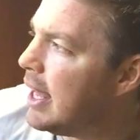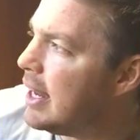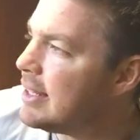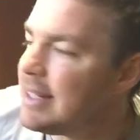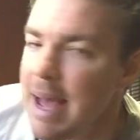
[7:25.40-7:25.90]

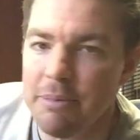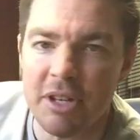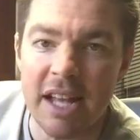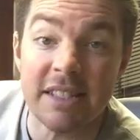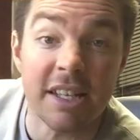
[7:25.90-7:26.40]
And
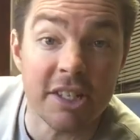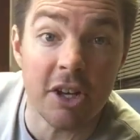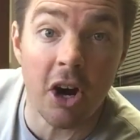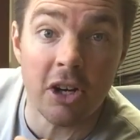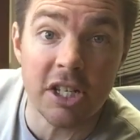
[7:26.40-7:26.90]
Snapchat's
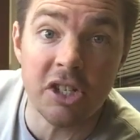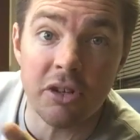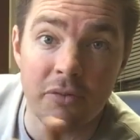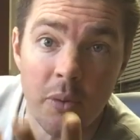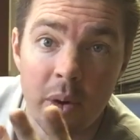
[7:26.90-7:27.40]

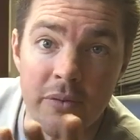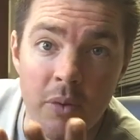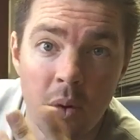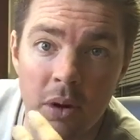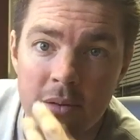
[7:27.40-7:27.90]

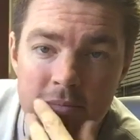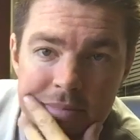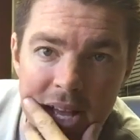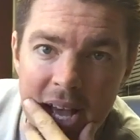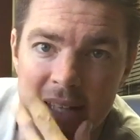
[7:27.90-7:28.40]
GuitarTeacher44.
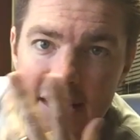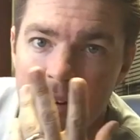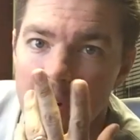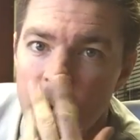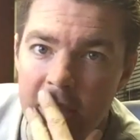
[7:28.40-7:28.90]
I
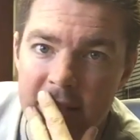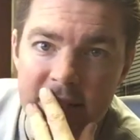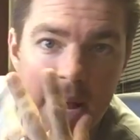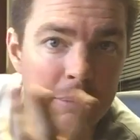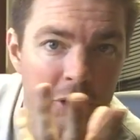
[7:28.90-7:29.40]
take
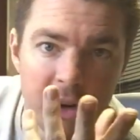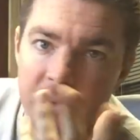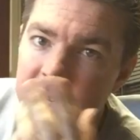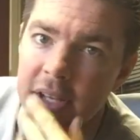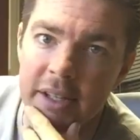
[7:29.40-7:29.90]
requests. I'm
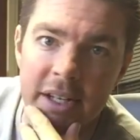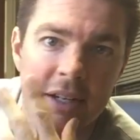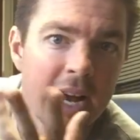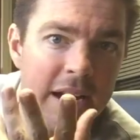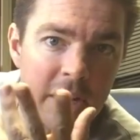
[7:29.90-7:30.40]
goofy on
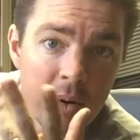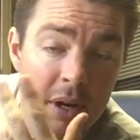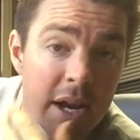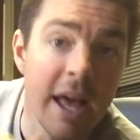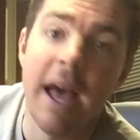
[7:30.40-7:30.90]
there. I know
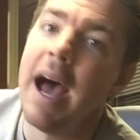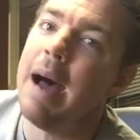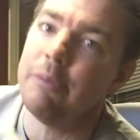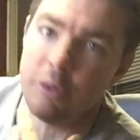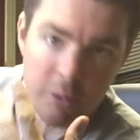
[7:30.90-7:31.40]
it.
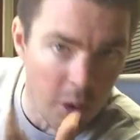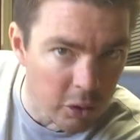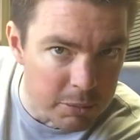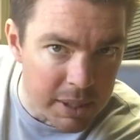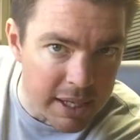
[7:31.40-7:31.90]
I'm too
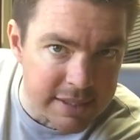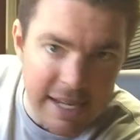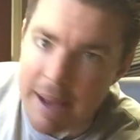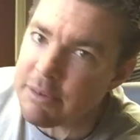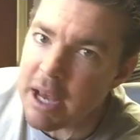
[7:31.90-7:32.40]
old to be on
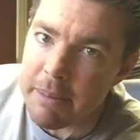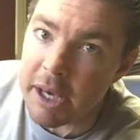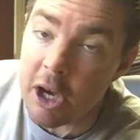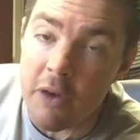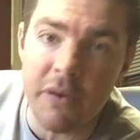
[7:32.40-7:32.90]
Snapchat
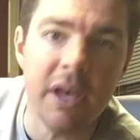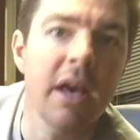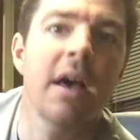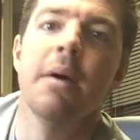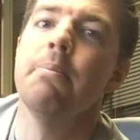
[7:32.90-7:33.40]
being
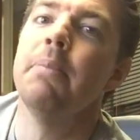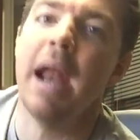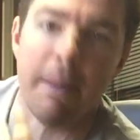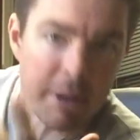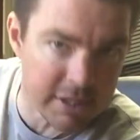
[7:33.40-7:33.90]
goofy,
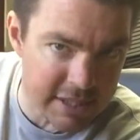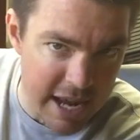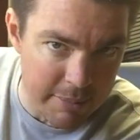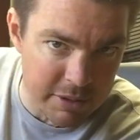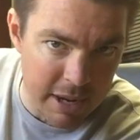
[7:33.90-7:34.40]
but I'm on
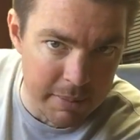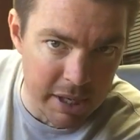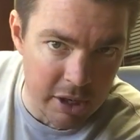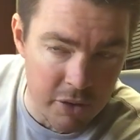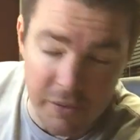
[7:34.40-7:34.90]
Snapchat
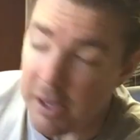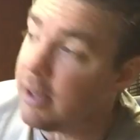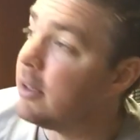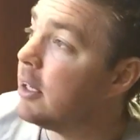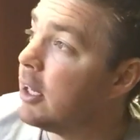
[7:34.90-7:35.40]
being goofy.
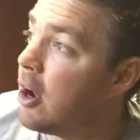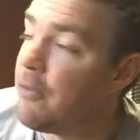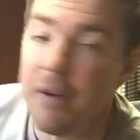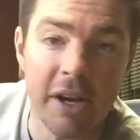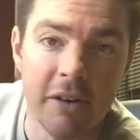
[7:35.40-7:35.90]
Go
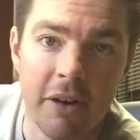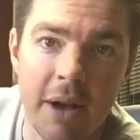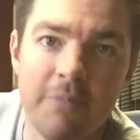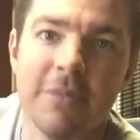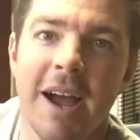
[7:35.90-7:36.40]
figure,
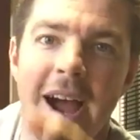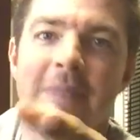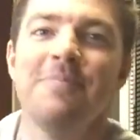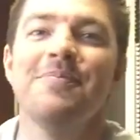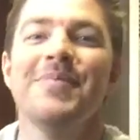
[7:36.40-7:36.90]
right? All right.
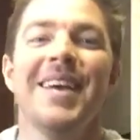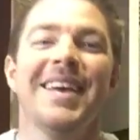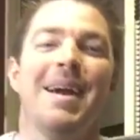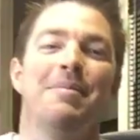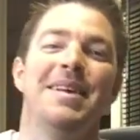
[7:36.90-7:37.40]

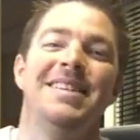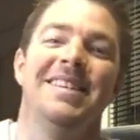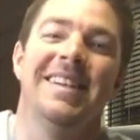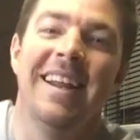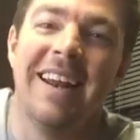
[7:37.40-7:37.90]
God bless
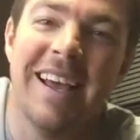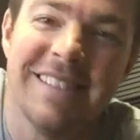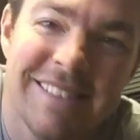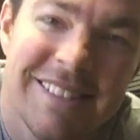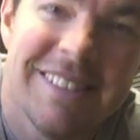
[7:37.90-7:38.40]
you. Later,
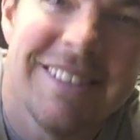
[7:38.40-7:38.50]
guys.